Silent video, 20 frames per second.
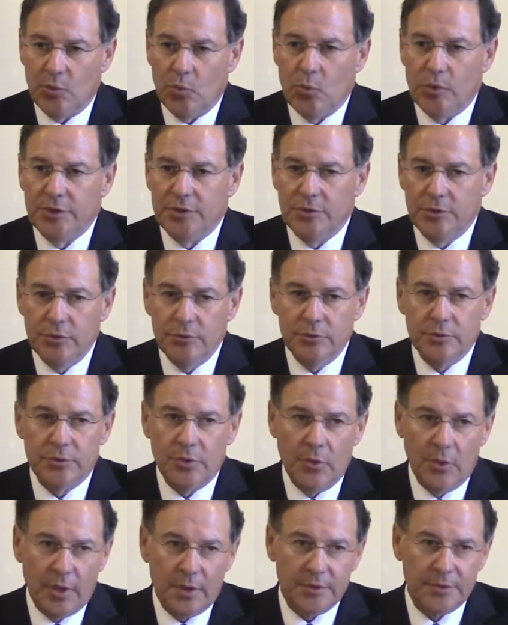When you
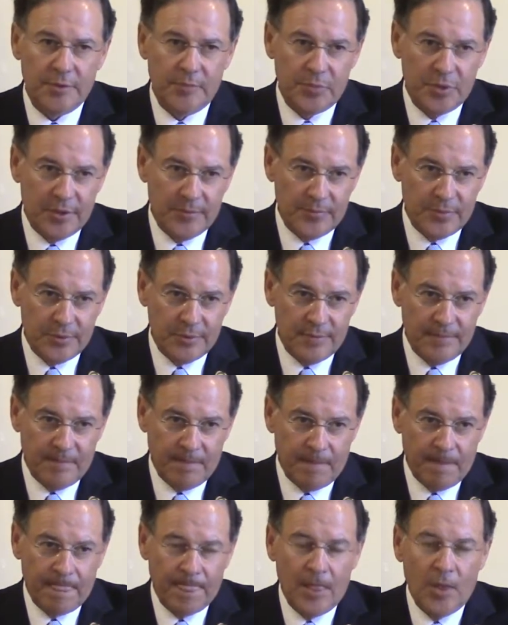talk to people
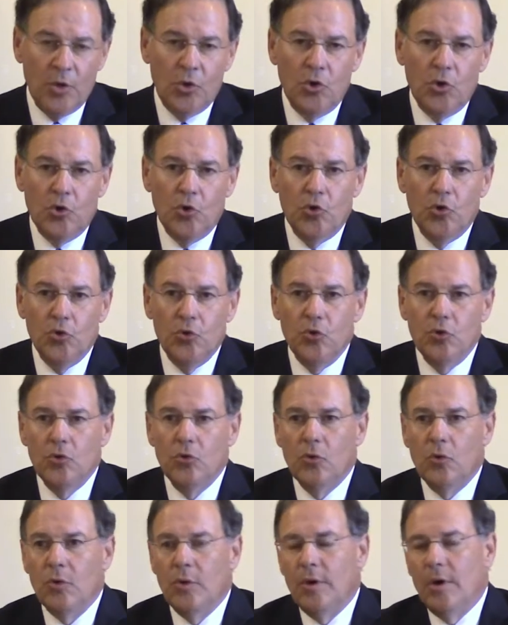
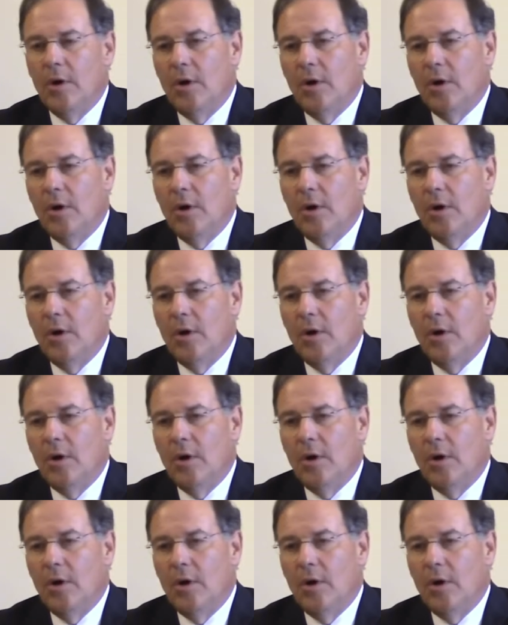who